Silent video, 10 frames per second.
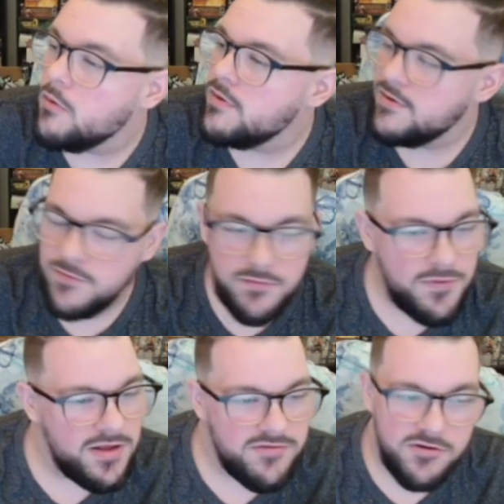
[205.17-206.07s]
If you feel
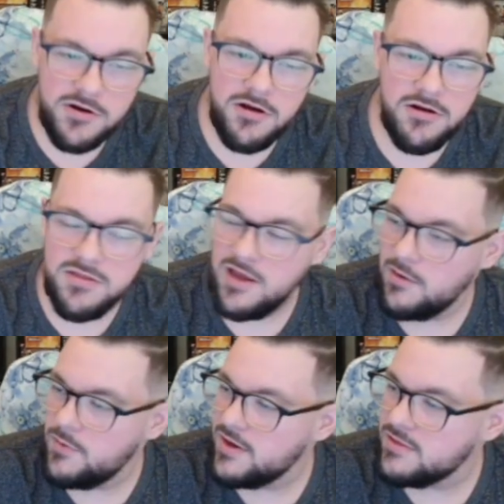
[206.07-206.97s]
like turning cards
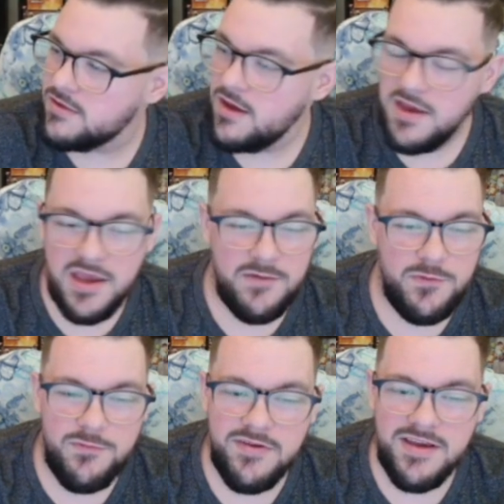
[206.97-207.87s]
sideways, if you
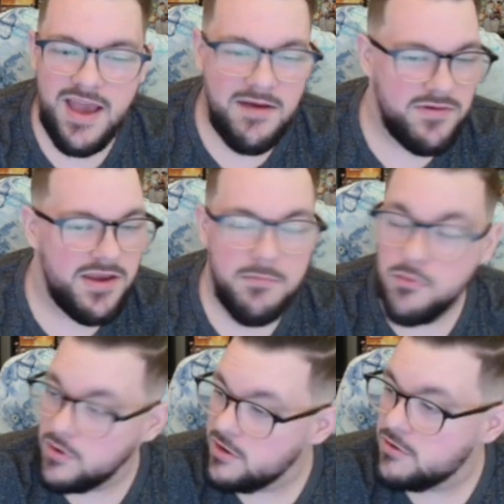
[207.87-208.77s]
feel like having a
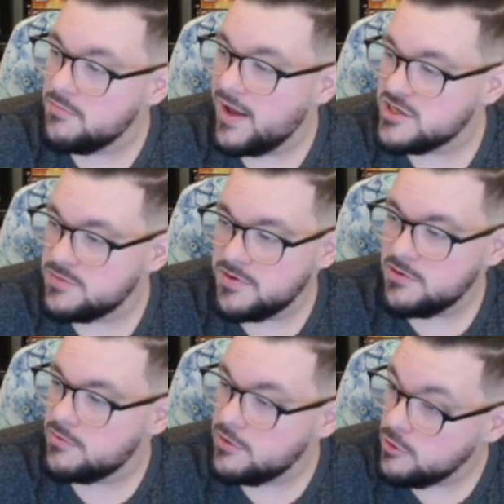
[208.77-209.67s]
pretty good matchup into
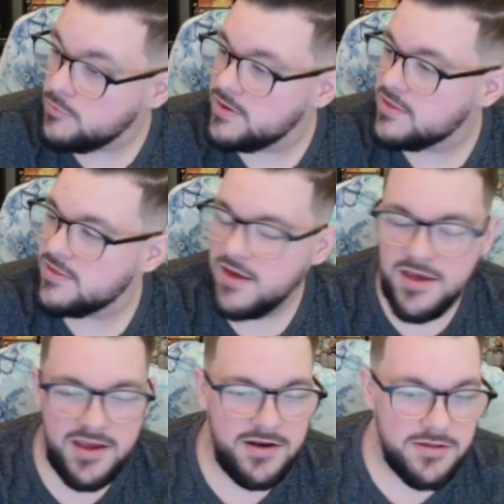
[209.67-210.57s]
Anubis,
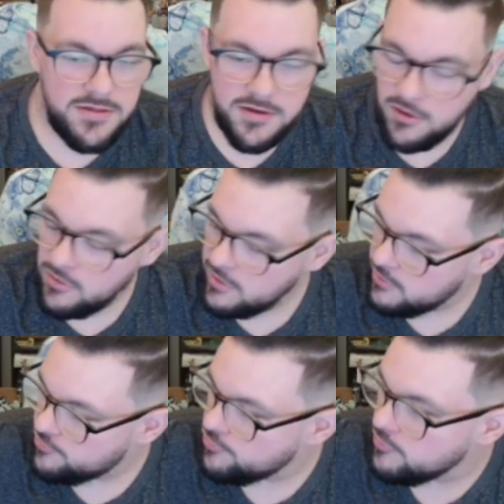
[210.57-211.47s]
into security
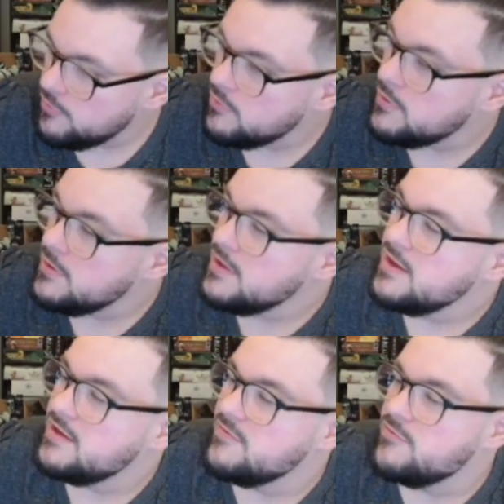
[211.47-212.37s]
control,
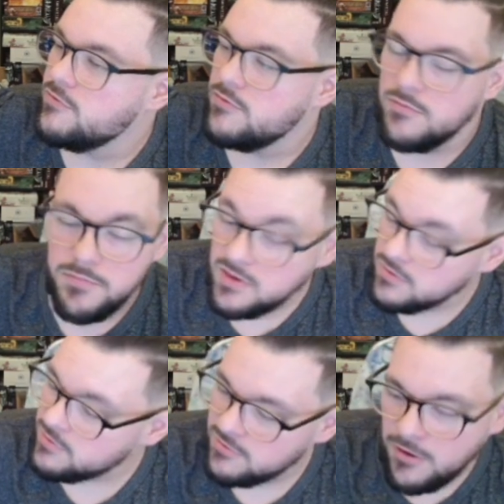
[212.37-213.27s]
into
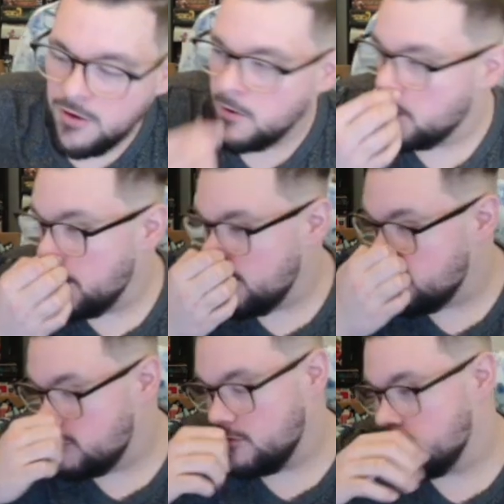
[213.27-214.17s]
Beelstar,
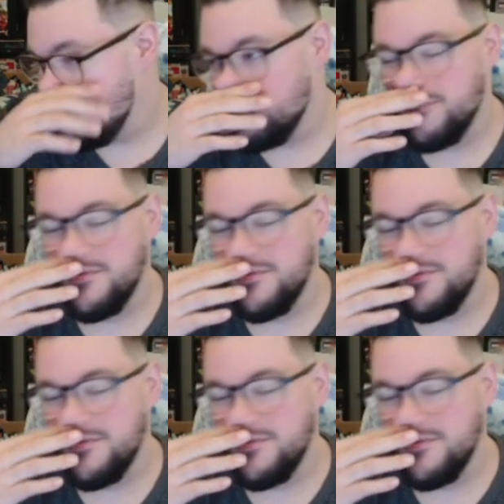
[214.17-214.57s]
into